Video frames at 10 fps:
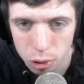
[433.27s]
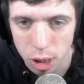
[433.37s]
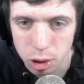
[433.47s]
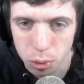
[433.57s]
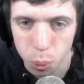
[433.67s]

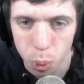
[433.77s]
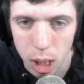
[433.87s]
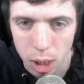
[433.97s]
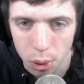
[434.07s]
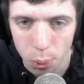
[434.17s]
So this is
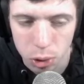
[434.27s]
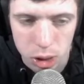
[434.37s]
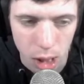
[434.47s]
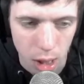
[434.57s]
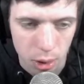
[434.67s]
where it will
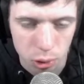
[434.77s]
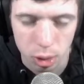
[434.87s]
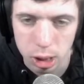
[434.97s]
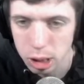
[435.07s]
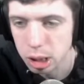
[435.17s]
start.
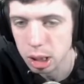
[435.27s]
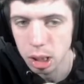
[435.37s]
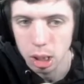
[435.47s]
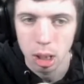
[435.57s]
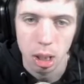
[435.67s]
So this is
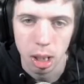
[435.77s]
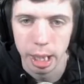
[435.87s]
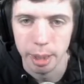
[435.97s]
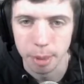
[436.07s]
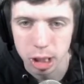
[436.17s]

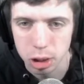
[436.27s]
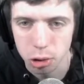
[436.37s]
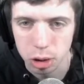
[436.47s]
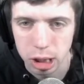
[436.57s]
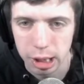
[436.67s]

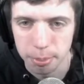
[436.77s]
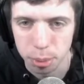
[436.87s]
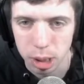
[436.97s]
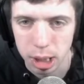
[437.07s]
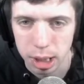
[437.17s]
your
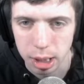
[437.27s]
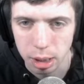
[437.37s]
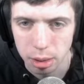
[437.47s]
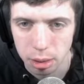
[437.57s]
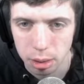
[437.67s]
gameplay
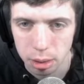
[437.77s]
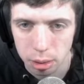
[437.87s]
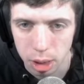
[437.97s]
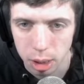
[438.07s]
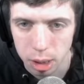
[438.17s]
here,
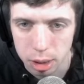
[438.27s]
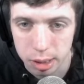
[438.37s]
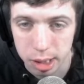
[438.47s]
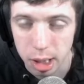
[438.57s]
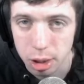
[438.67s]
right? Let's
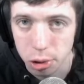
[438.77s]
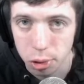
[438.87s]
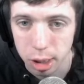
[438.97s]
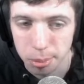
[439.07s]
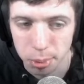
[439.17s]
say this is
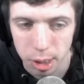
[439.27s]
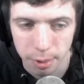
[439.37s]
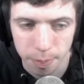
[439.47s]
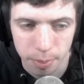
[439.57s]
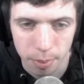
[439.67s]
your gameplay,